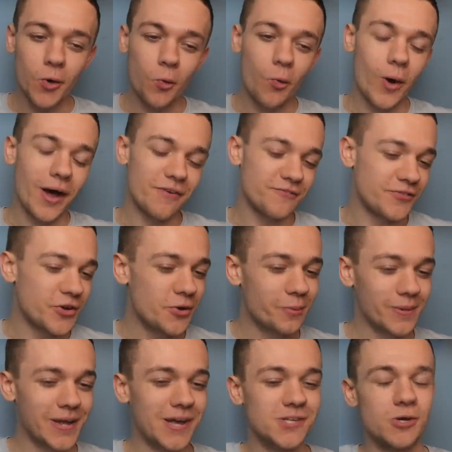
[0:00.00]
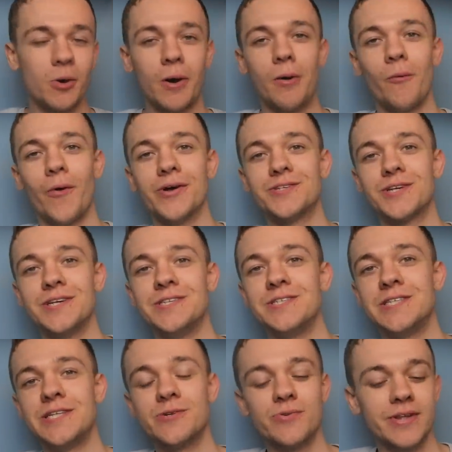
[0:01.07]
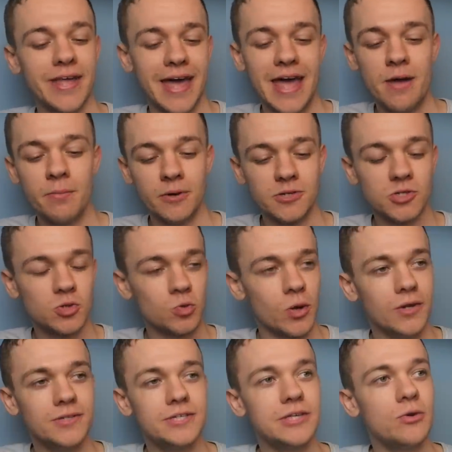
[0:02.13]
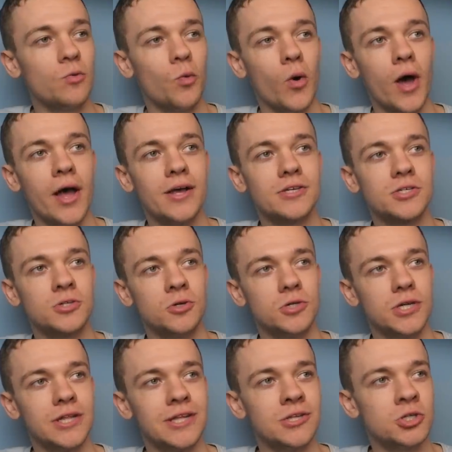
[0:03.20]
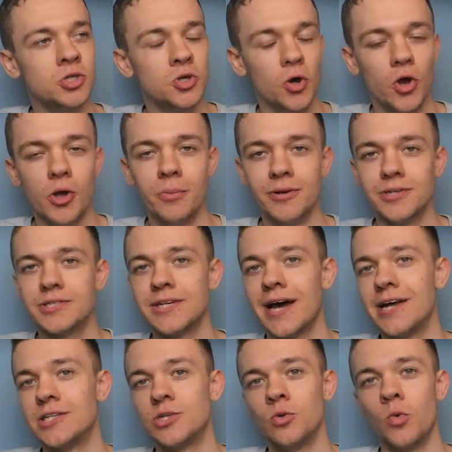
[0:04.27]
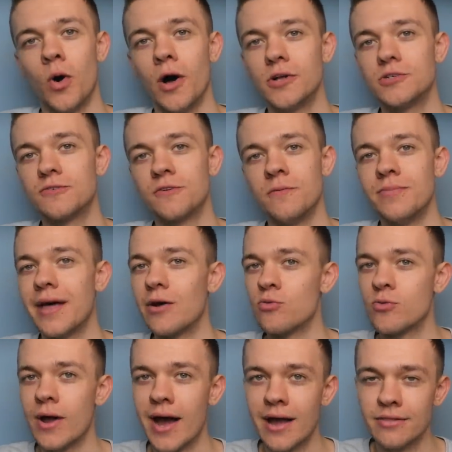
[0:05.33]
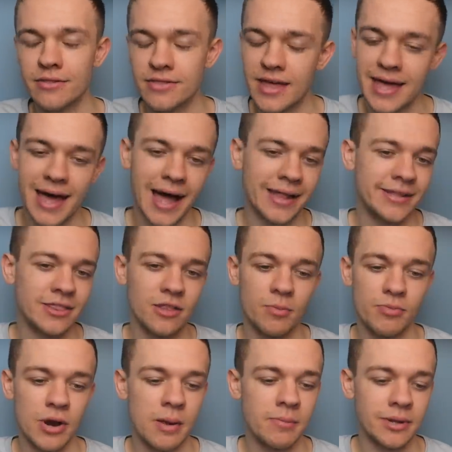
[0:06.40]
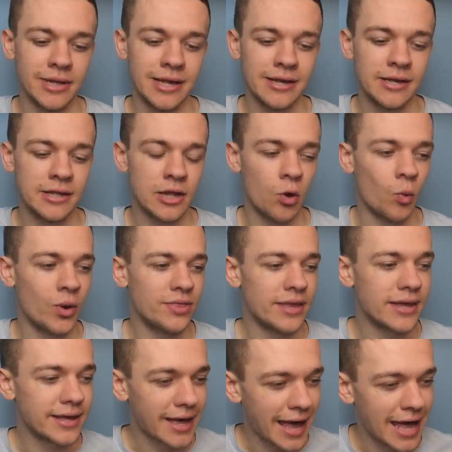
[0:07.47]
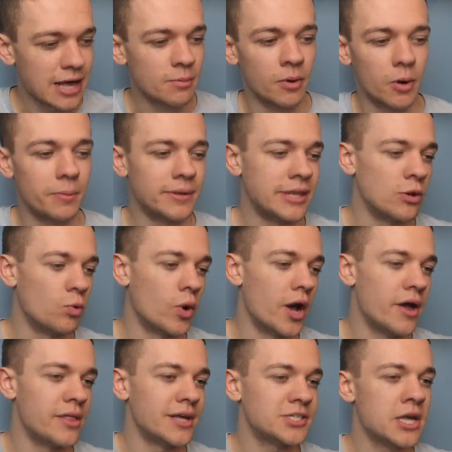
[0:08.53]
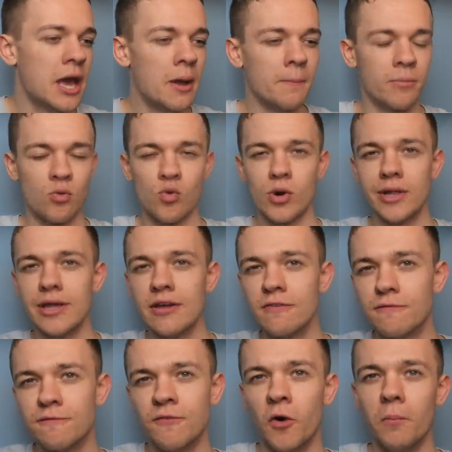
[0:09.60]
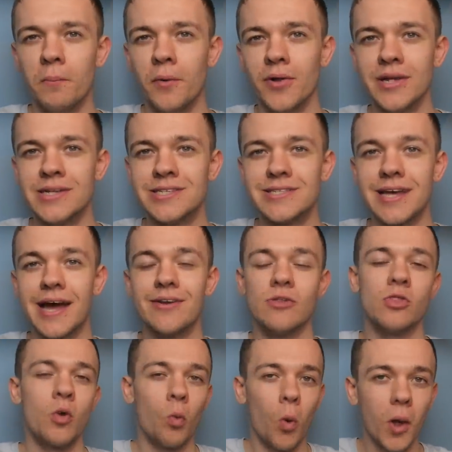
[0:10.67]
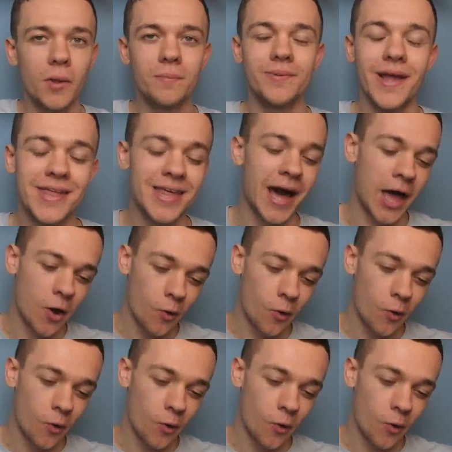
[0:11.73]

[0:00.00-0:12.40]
quite a few players who I was considering here, but Swansea were such an enjoyable side to watch from that ride that they had in the Premier League. You know, when they came up and they were this brilliant footballing side, and the one player that